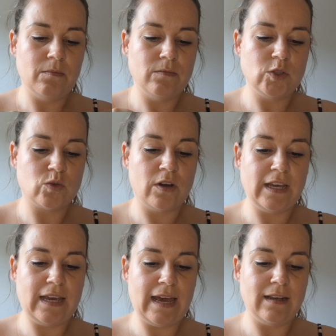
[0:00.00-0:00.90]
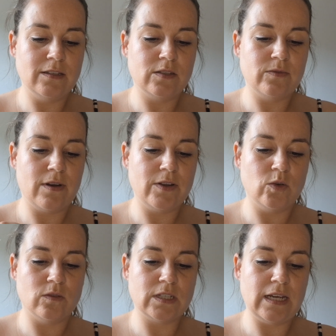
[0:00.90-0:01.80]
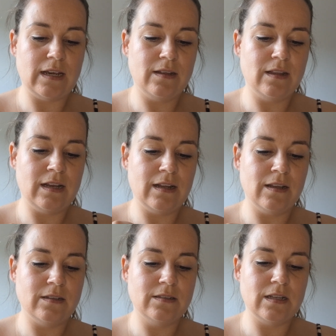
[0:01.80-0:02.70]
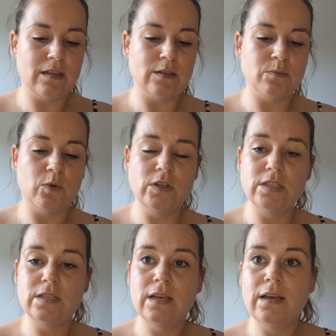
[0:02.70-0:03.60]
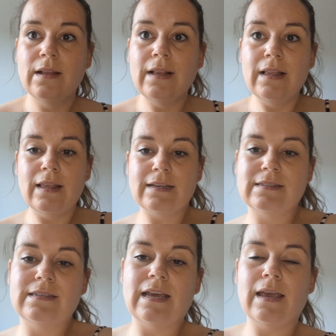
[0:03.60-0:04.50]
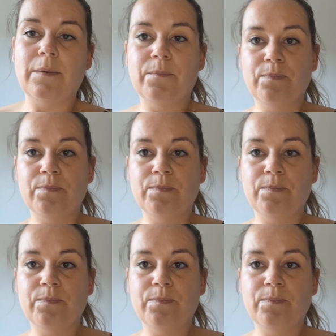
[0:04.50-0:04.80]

dry again. It's very hot here in the Netherlands at this point. Let's see.